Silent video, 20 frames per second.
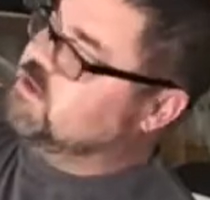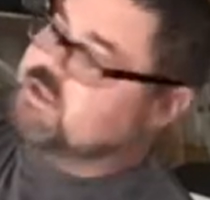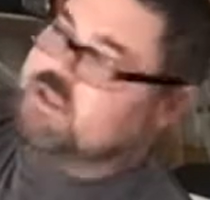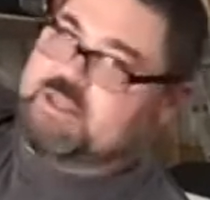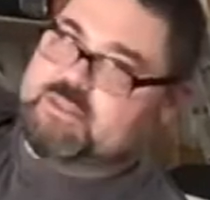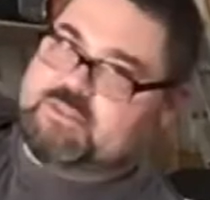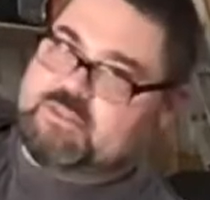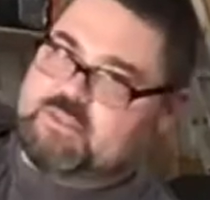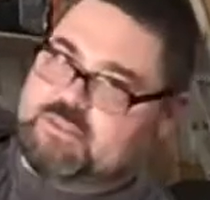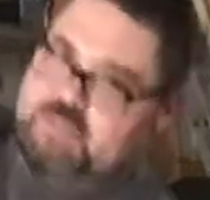to
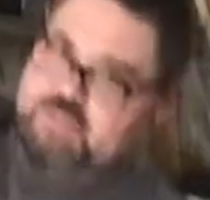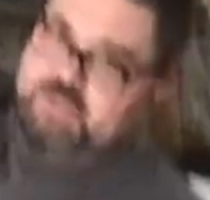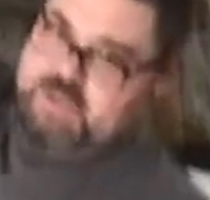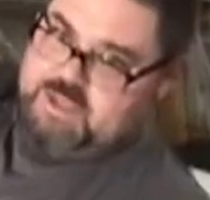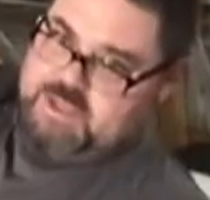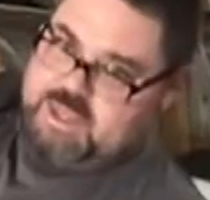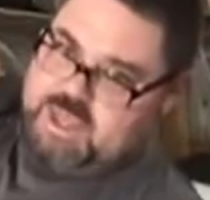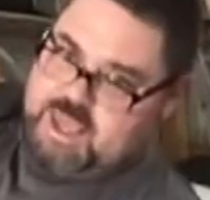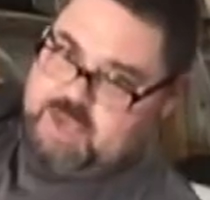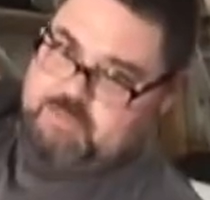get the,
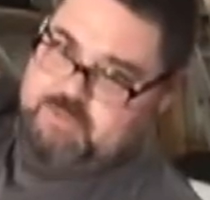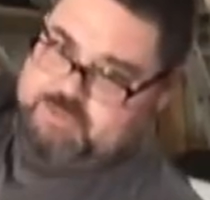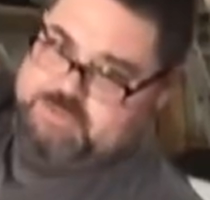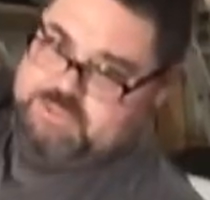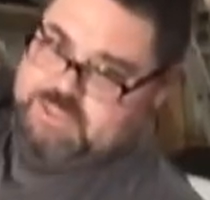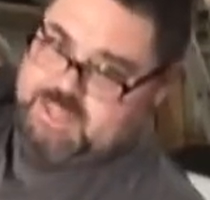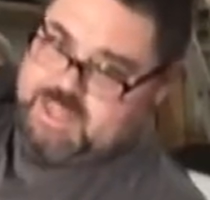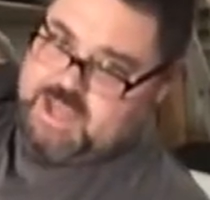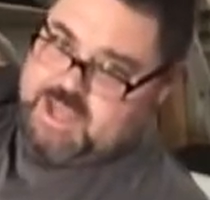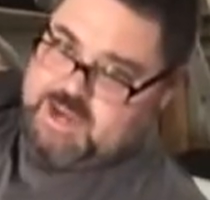the cable
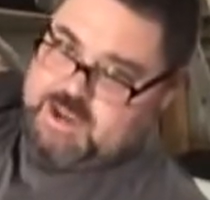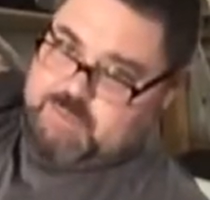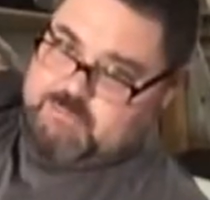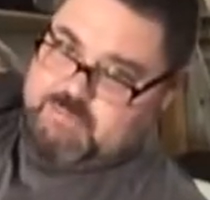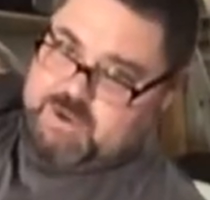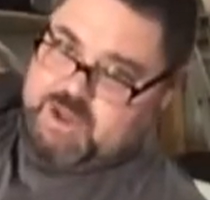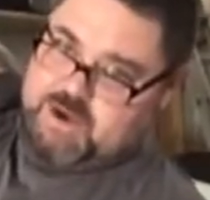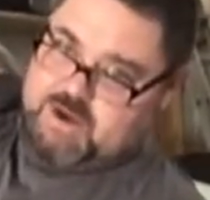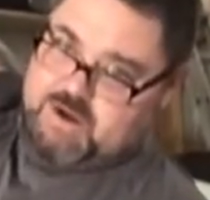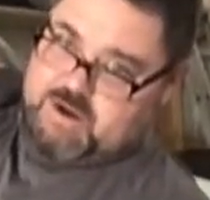to line up
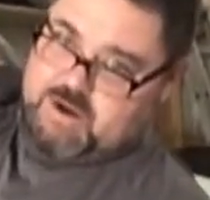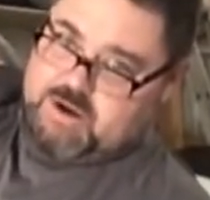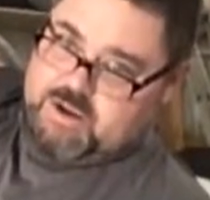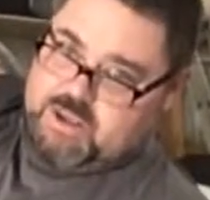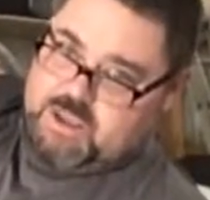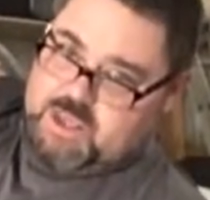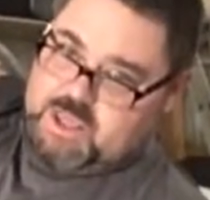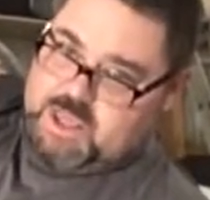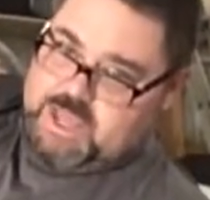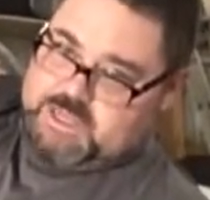better
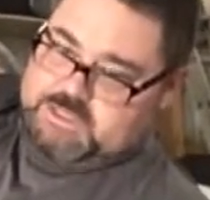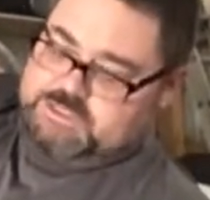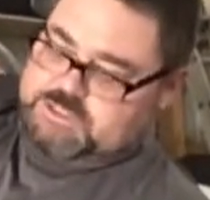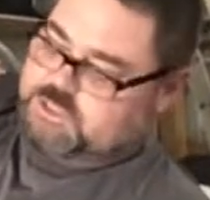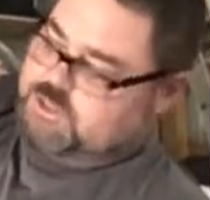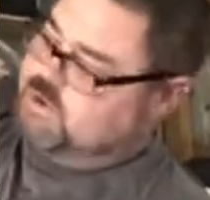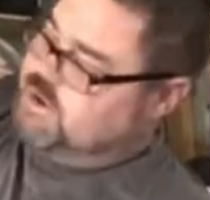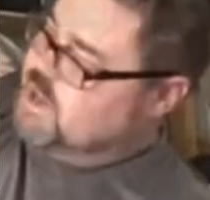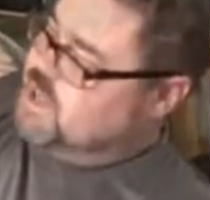as you go